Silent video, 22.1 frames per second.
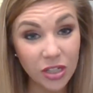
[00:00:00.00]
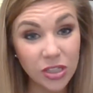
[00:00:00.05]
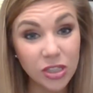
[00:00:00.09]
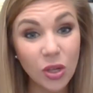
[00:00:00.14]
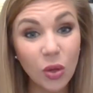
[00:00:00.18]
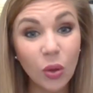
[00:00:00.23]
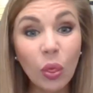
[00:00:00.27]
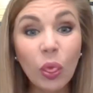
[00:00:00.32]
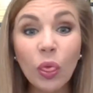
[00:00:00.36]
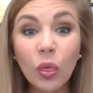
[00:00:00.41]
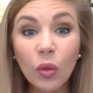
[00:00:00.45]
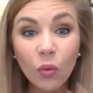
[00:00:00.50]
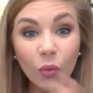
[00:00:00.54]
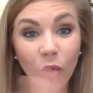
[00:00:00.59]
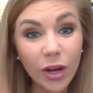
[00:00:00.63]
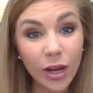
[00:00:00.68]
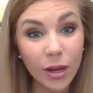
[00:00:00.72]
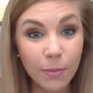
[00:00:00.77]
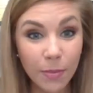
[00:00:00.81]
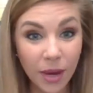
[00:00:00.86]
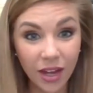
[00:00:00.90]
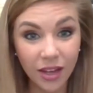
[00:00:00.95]
So
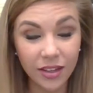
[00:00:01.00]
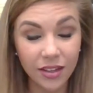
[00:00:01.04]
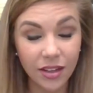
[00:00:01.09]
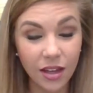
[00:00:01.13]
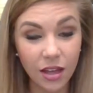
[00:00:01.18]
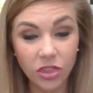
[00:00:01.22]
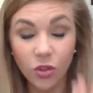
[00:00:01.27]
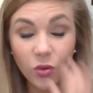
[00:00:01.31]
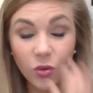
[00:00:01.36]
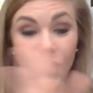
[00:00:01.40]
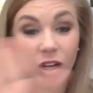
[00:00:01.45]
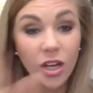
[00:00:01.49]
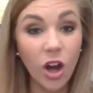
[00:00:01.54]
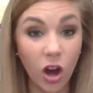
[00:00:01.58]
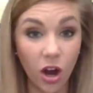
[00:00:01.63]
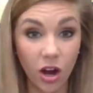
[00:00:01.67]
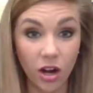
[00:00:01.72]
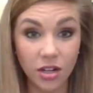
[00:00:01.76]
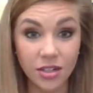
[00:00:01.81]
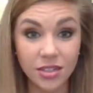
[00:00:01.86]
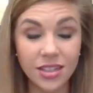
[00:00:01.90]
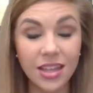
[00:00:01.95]
3
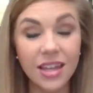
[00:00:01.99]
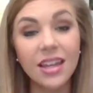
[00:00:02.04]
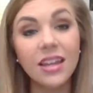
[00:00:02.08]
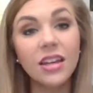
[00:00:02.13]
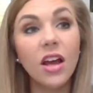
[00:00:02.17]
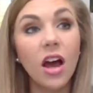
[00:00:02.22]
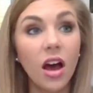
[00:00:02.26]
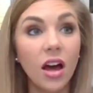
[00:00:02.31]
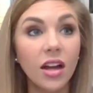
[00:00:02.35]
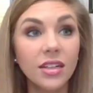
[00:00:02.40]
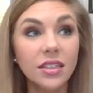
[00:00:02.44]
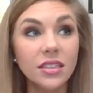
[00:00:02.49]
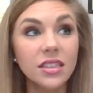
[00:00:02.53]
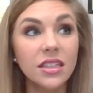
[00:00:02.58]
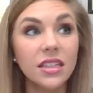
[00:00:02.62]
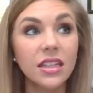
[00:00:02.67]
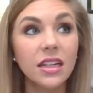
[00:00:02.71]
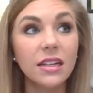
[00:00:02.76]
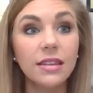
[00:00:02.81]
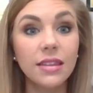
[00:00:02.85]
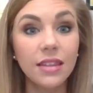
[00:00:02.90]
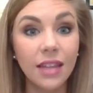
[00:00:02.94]
cars in
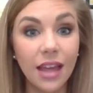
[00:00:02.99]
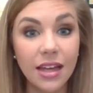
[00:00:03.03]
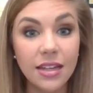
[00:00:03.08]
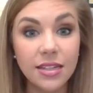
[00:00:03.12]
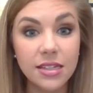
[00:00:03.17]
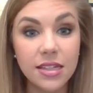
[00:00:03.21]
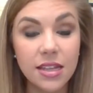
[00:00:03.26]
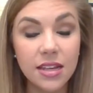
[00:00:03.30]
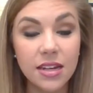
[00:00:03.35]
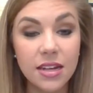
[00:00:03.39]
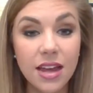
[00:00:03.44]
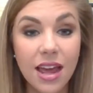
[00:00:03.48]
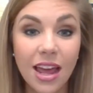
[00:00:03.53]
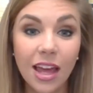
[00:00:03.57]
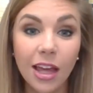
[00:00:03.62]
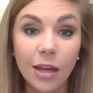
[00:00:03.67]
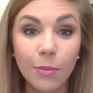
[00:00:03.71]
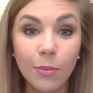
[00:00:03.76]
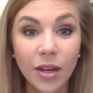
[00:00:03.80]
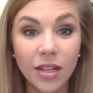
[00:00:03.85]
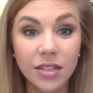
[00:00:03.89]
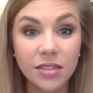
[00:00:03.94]
honestly less than
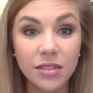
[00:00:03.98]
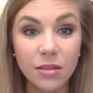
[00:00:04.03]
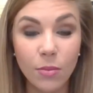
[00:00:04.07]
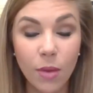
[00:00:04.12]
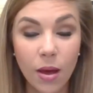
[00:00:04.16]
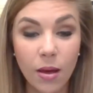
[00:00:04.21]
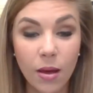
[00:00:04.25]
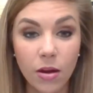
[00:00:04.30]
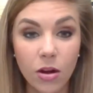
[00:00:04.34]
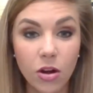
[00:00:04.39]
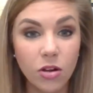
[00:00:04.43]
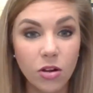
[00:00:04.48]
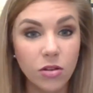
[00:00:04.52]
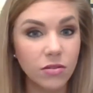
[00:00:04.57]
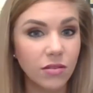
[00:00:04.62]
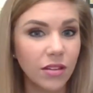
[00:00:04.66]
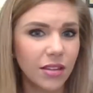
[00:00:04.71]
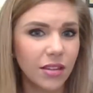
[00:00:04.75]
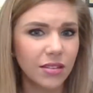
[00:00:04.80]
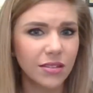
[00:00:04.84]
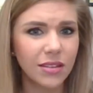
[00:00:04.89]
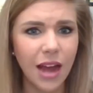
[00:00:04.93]
8 months in my or
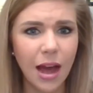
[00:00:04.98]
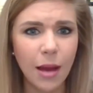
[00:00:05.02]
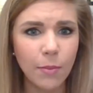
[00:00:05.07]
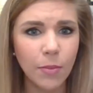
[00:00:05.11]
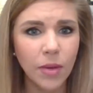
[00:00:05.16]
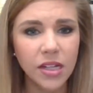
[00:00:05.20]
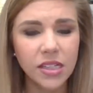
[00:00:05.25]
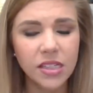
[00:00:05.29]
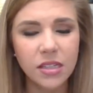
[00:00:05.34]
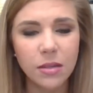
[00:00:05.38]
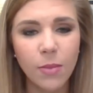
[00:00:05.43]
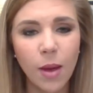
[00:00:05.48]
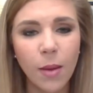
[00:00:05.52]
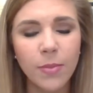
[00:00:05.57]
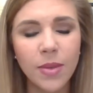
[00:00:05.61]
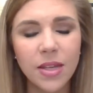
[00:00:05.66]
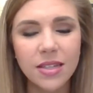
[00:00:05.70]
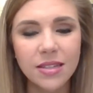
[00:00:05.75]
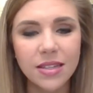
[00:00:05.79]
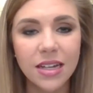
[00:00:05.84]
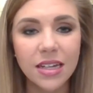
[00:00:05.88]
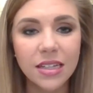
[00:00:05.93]
9 months in my
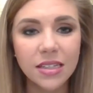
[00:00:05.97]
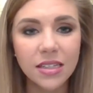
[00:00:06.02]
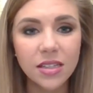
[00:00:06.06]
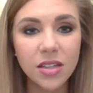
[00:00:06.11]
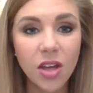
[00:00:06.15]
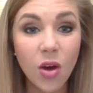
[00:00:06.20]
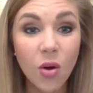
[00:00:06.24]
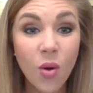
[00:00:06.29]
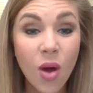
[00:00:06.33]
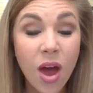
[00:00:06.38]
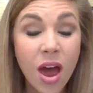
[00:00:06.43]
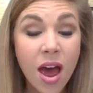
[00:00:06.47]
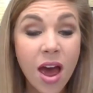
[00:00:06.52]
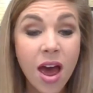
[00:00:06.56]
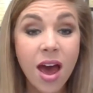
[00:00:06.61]
business. So,